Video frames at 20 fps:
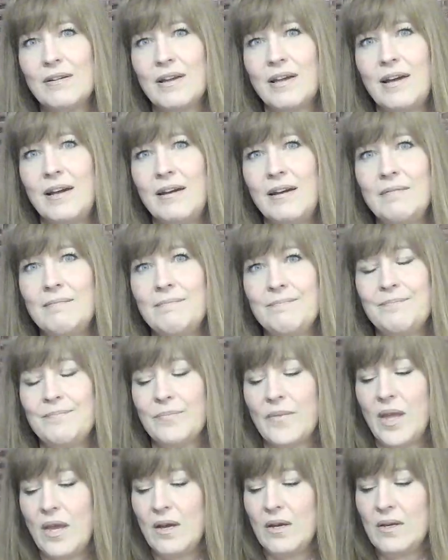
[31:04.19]
okay?
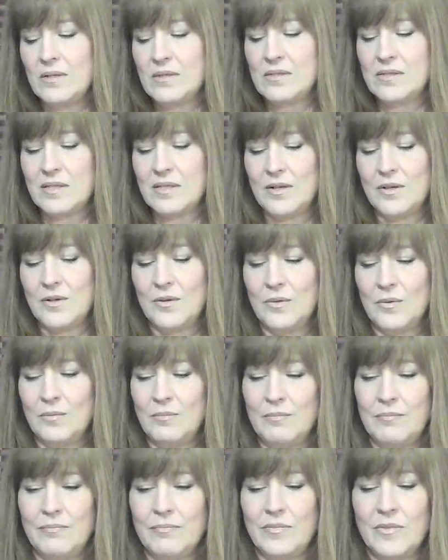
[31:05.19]
So
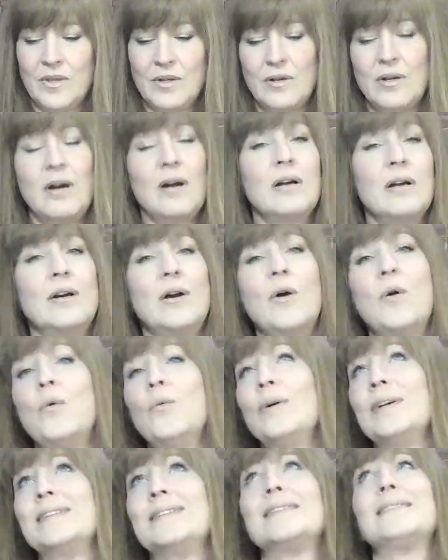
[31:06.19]
there are
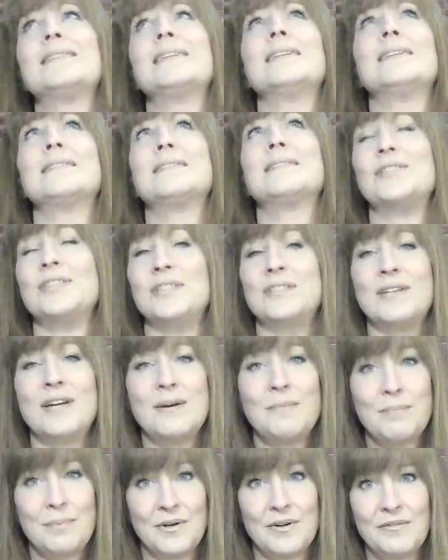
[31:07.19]
always things. She's
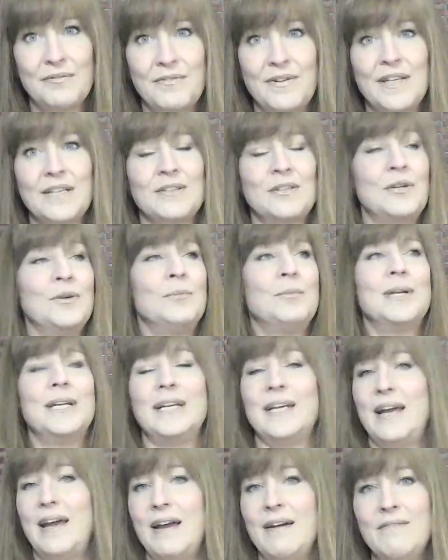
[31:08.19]
not perfect.
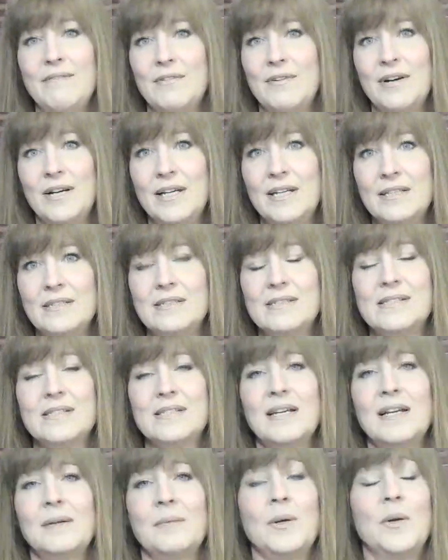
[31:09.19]
Nobody ever is.
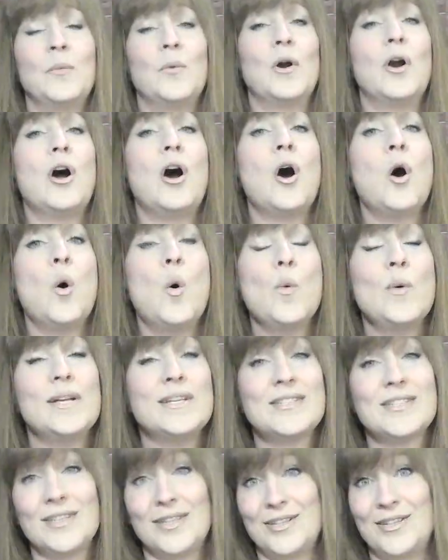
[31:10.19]
I mean, we're
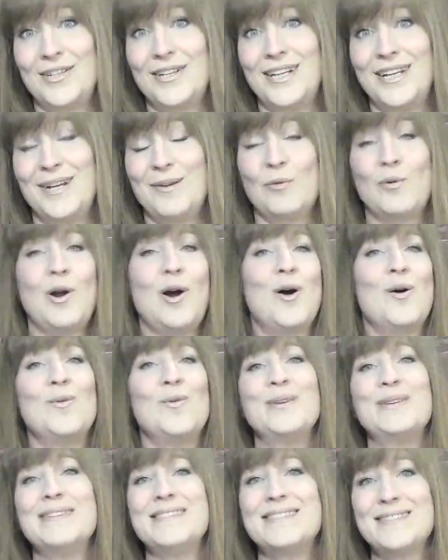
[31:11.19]
always learning, we're
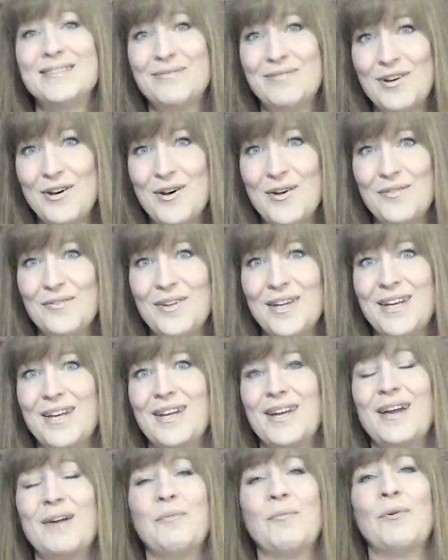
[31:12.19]
always
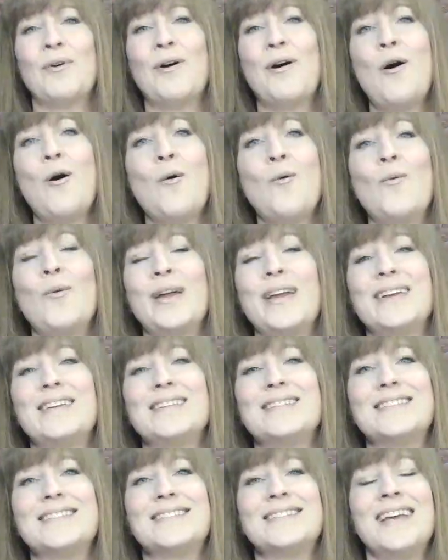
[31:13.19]
evolving, and we're
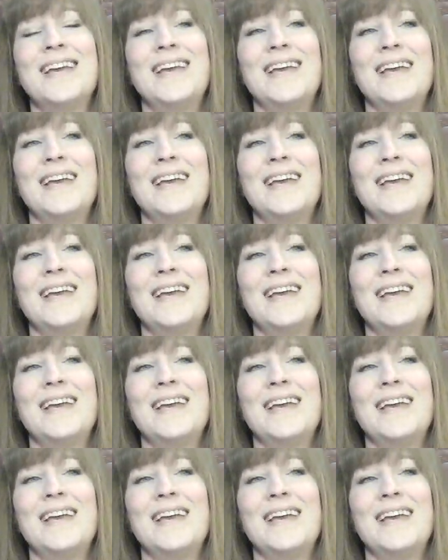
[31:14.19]
always